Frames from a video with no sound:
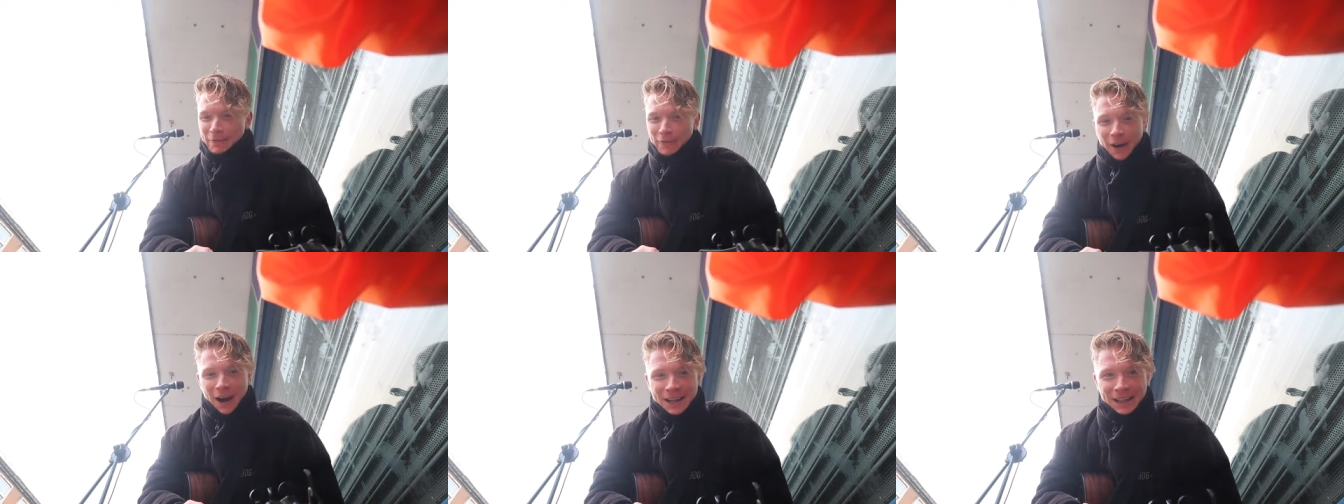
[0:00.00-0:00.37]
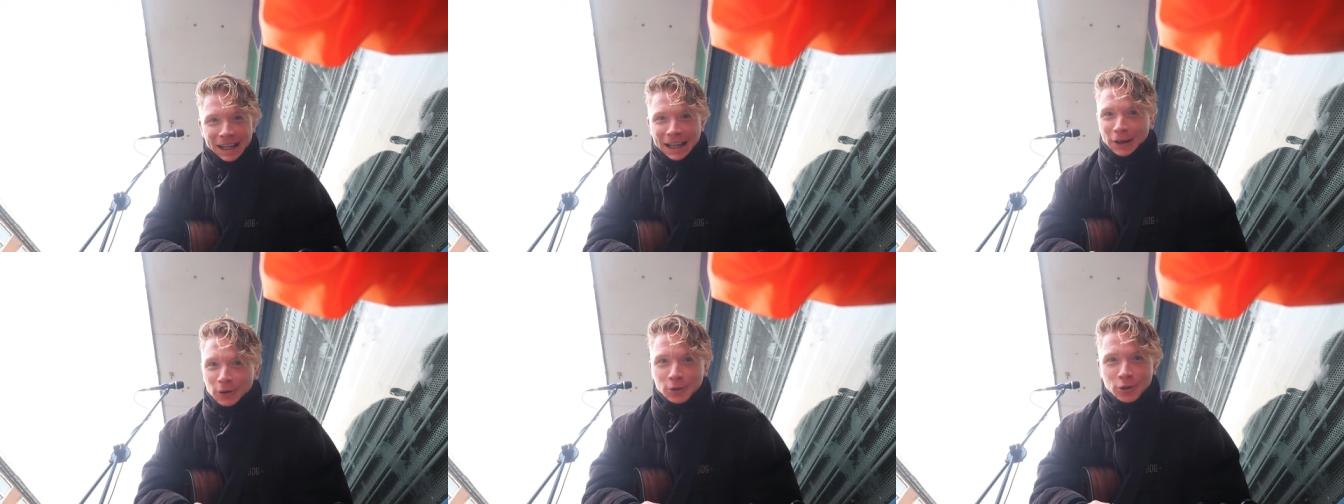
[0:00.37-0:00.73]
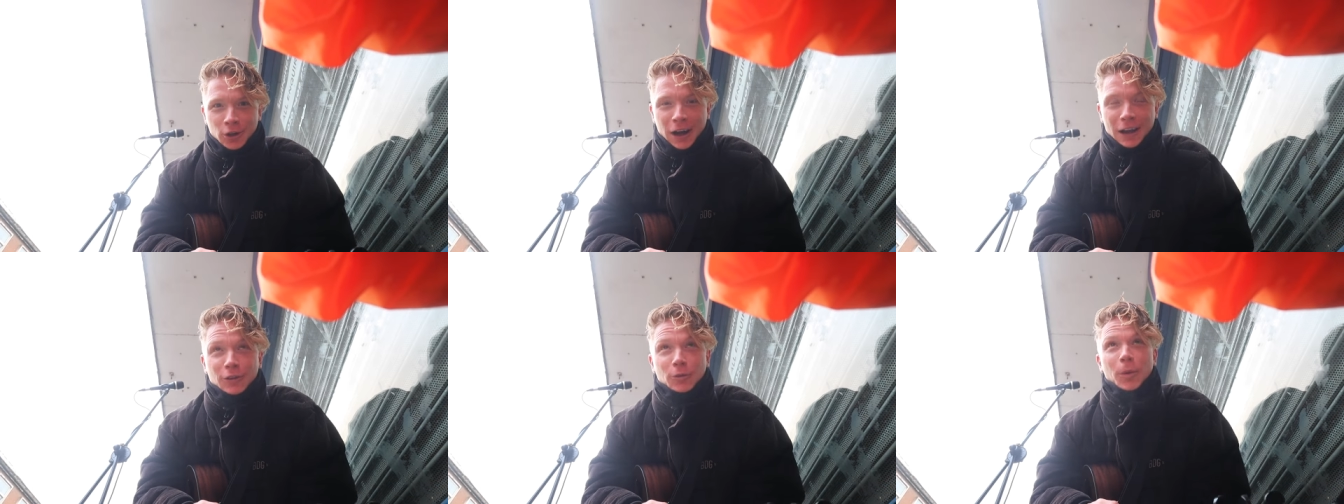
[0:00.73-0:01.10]
Find a little
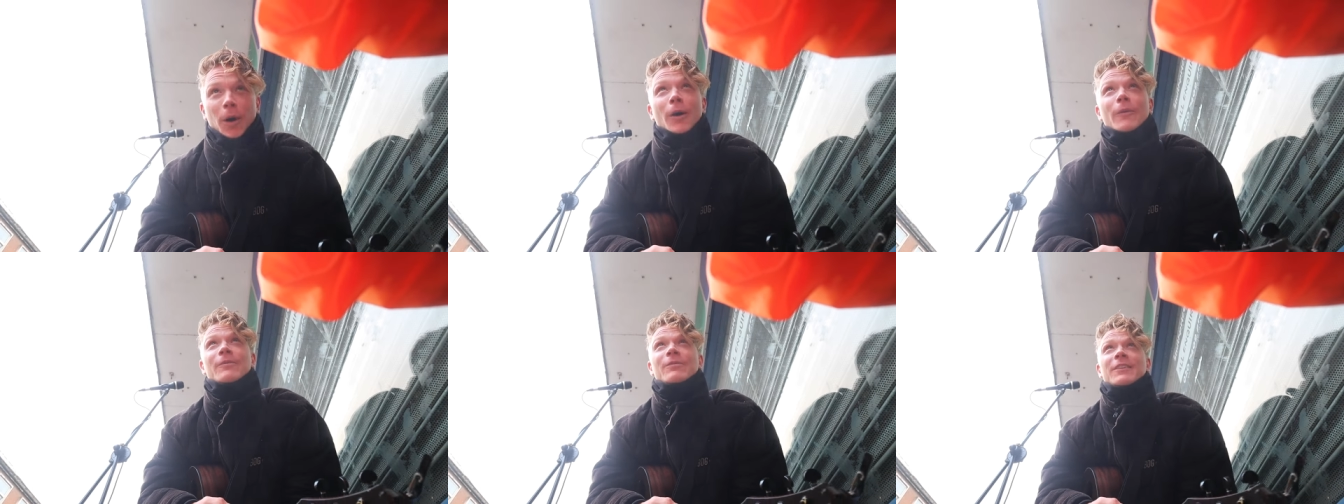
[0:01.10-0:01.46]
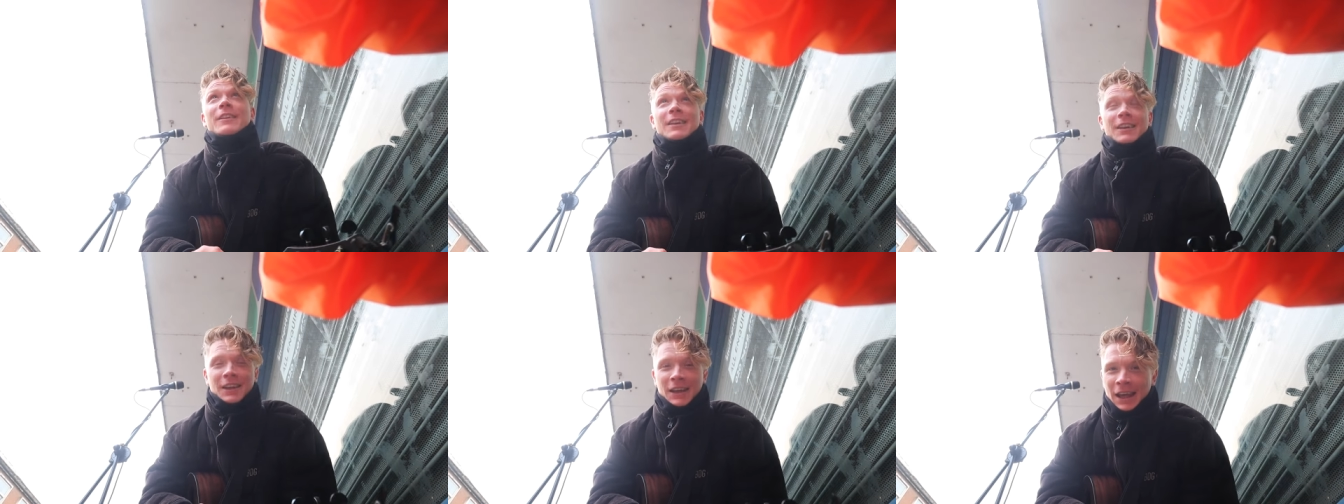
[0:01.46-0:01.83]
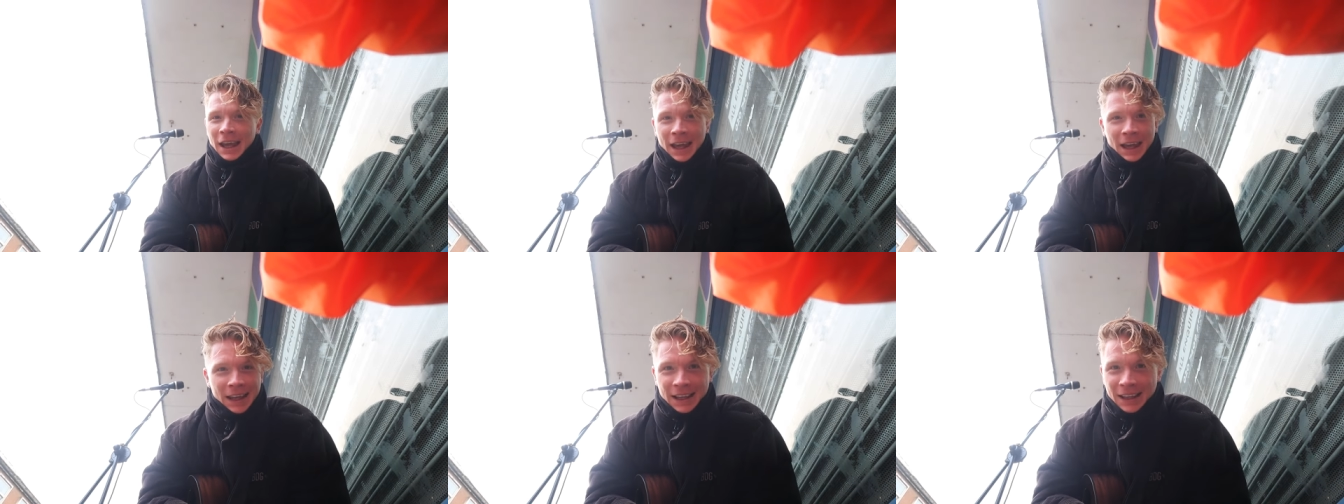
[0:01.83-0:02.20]
dry spot,
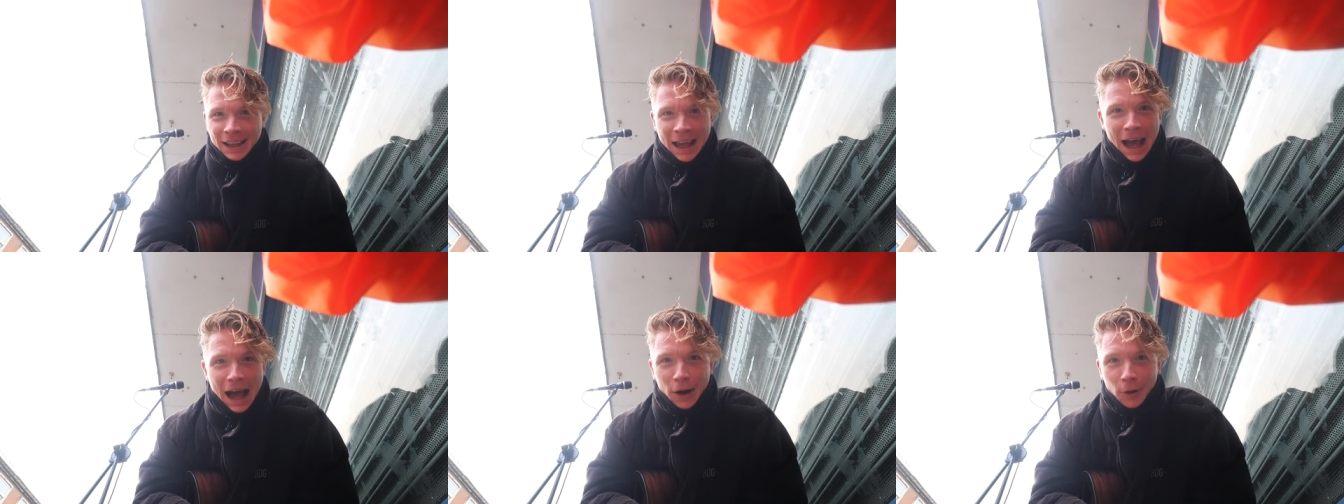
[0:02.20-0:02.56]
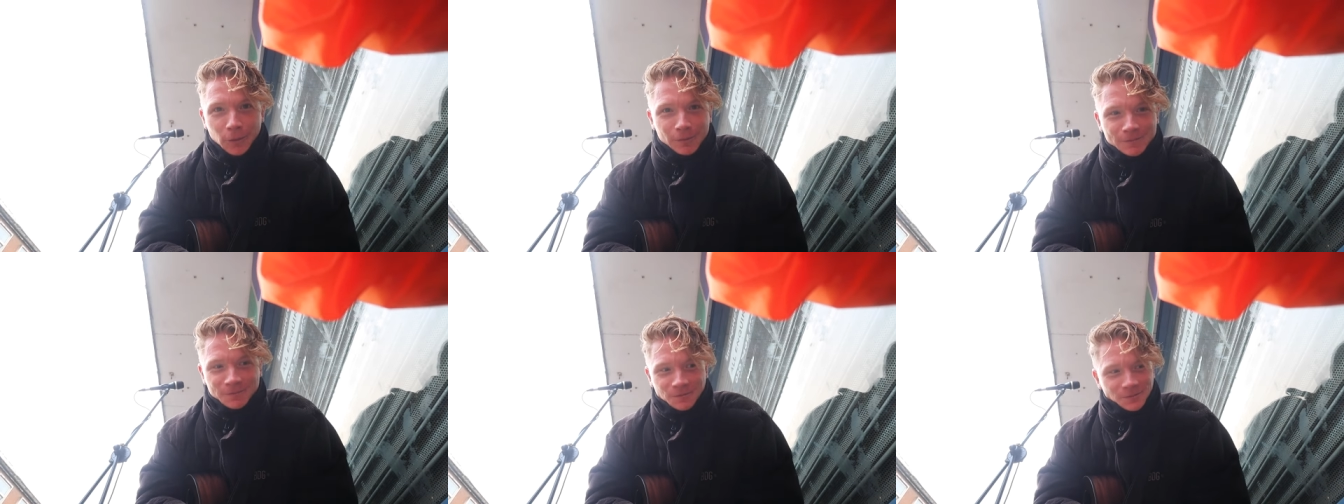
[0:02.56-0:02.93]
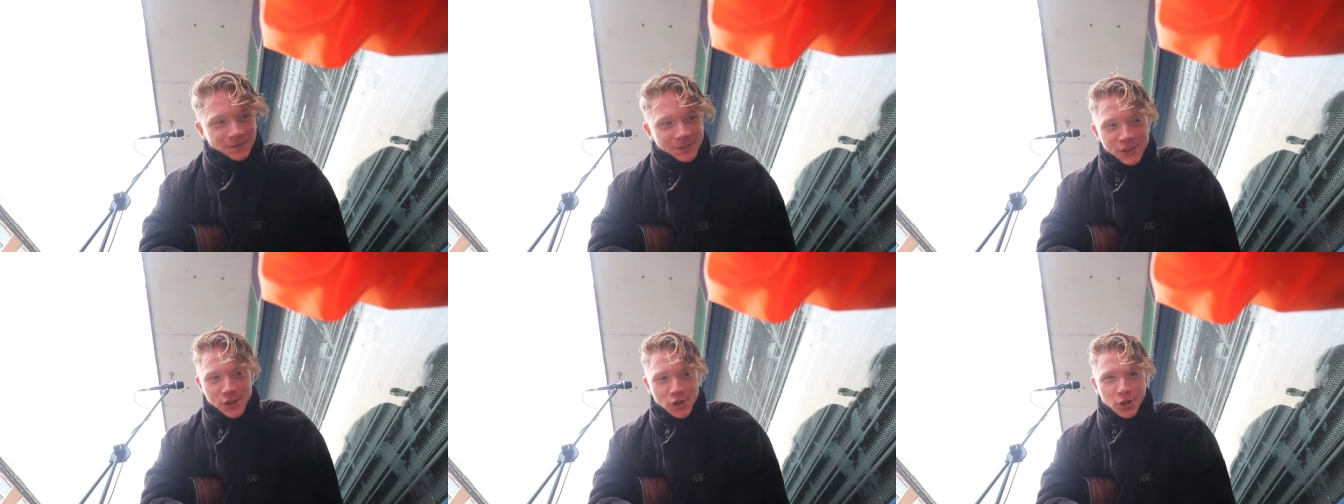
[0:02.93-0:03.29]
get out,
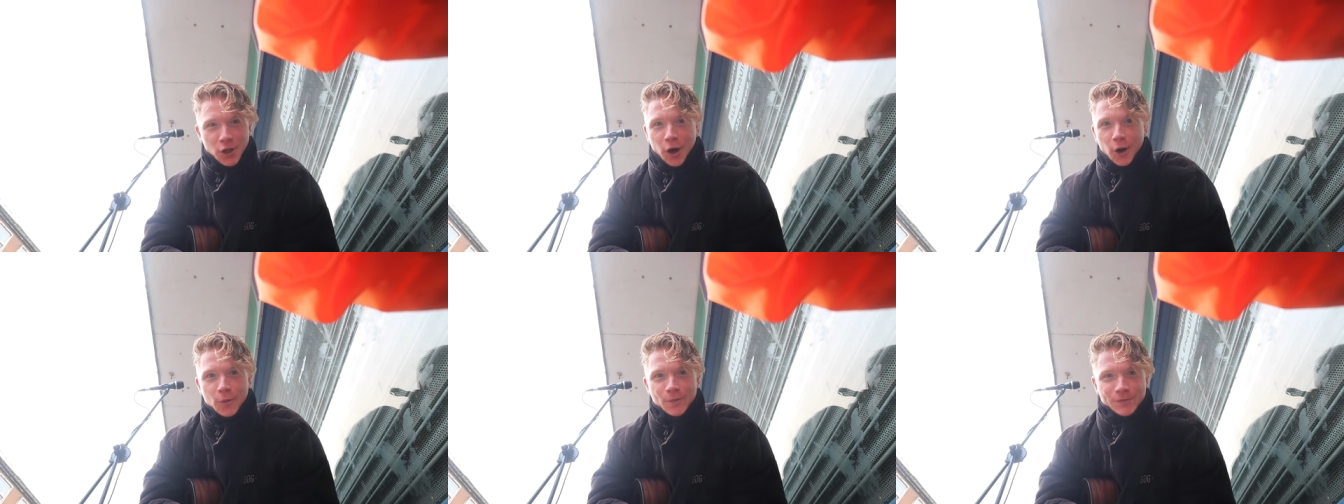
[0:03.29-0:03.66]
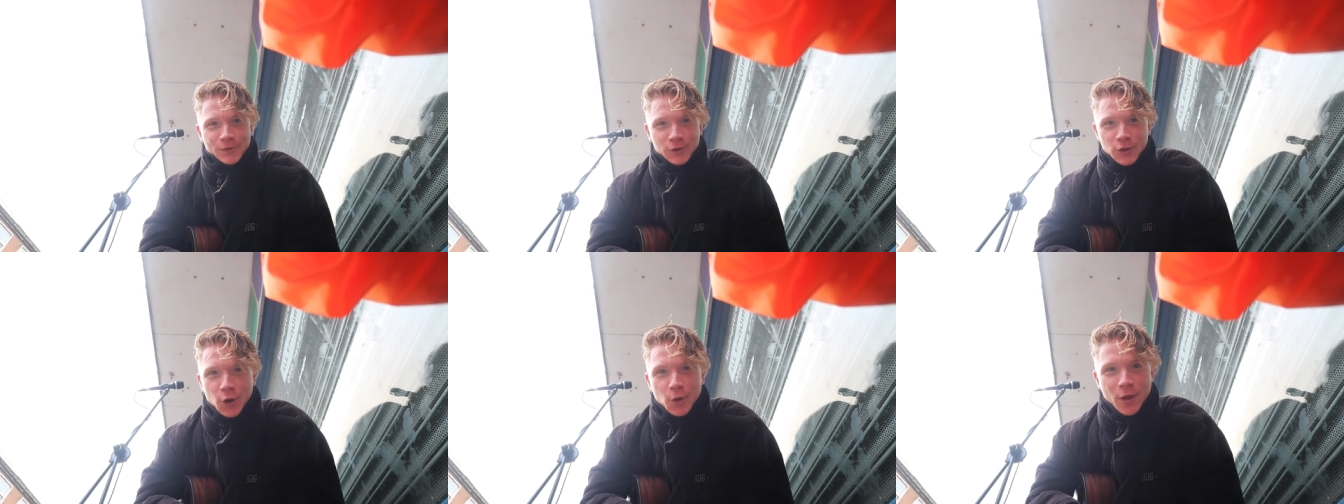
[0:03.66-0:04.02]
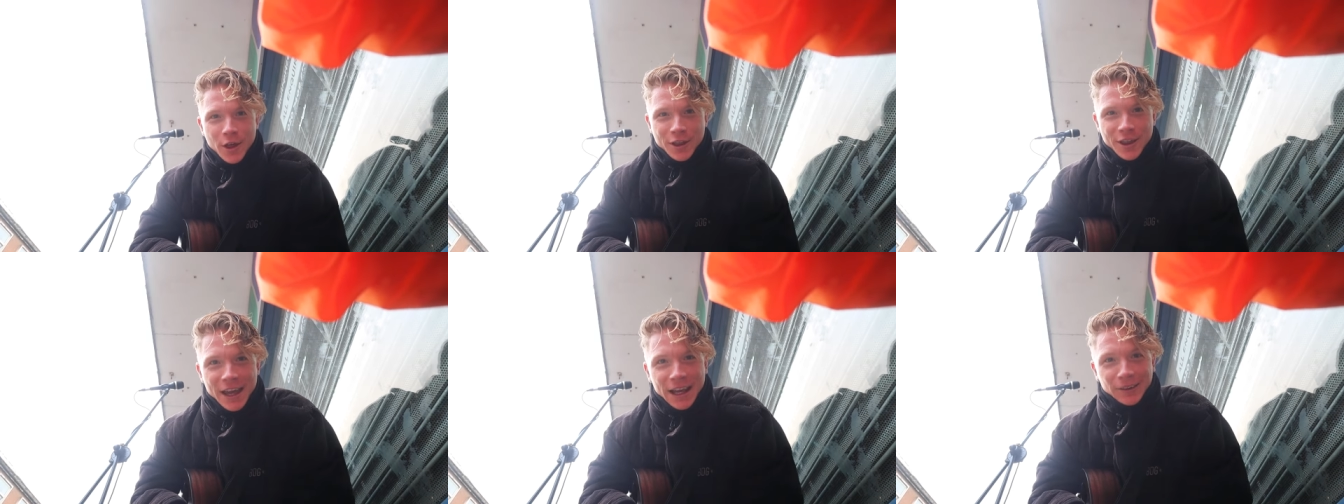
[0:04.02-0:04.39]
just go, do
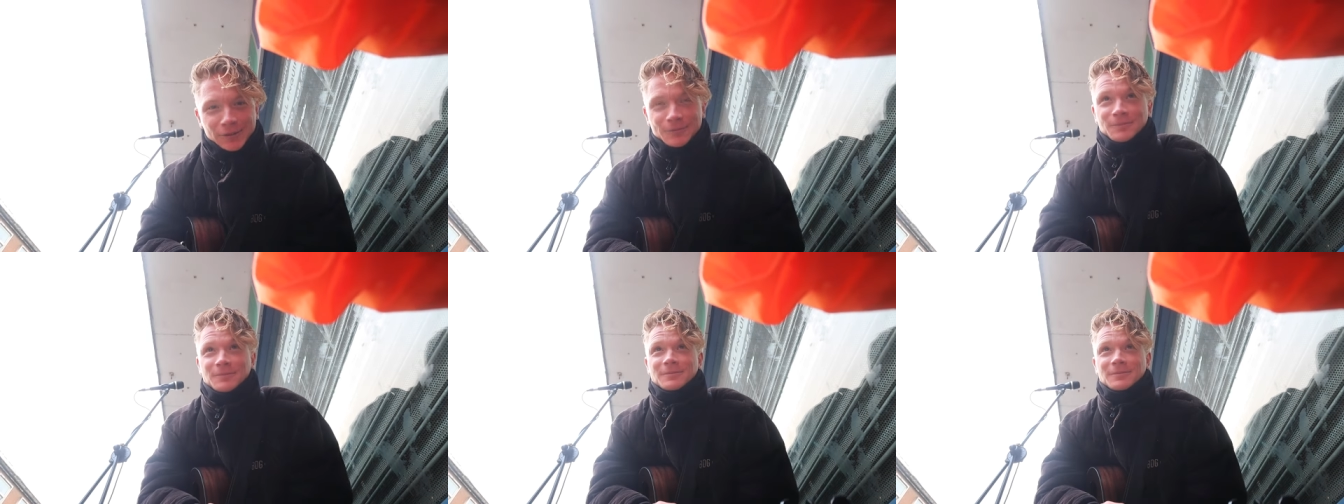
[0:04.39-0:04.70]
the thing.